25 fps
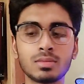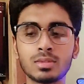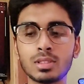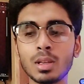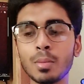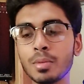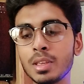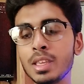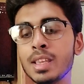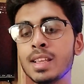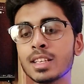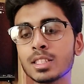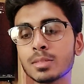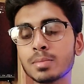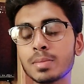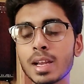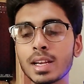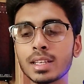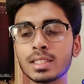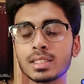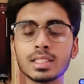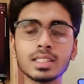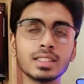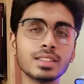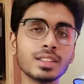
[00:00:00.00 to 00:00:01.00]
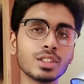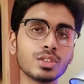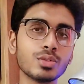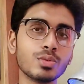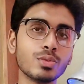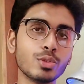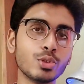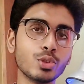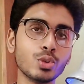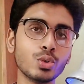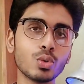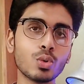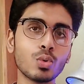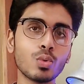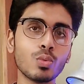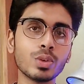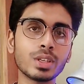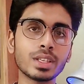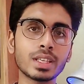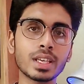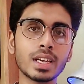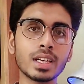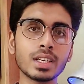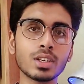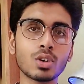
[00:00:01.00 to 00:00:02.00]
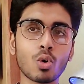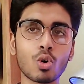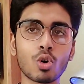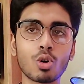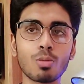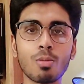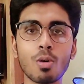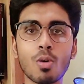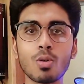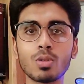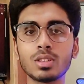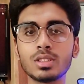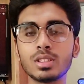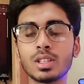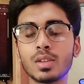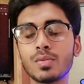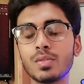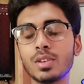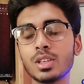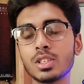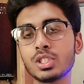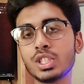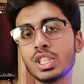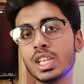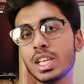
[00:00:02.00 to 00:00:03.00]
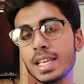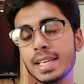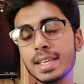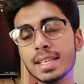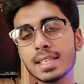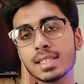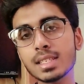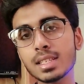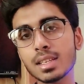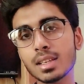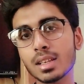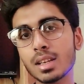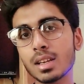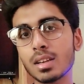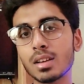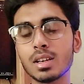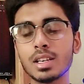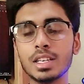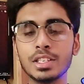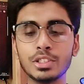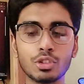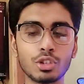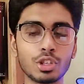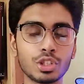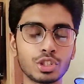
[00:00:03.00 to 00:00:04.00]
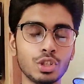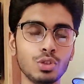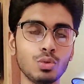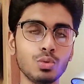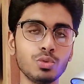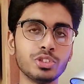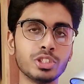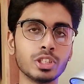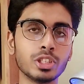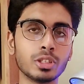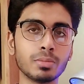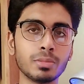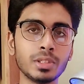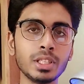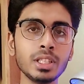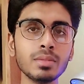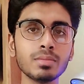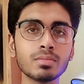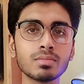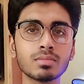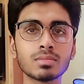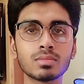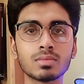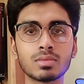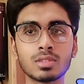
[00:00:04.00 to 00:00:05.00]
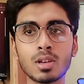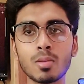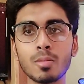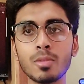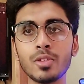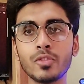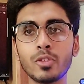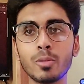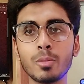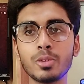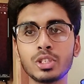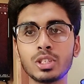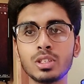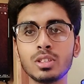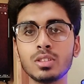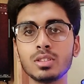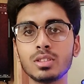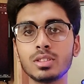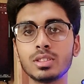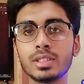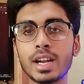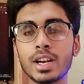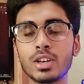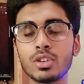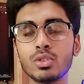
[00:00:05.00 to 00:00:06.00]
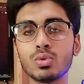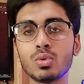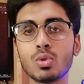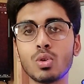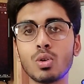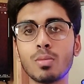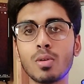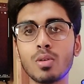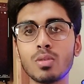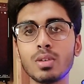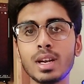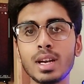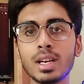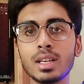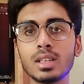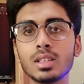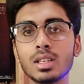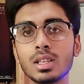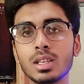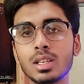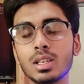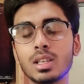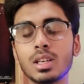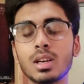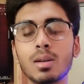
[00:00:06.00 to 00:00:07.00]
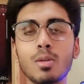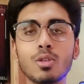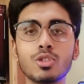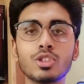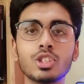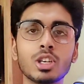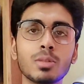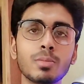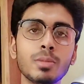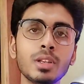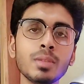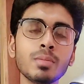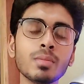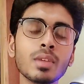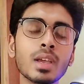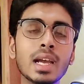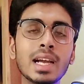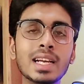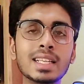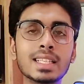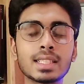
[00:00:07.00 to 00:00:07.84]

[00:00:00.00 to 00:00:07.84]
Some key aspects in this video we can talk about. The first is introduction to Germany, some information that you know about Germany.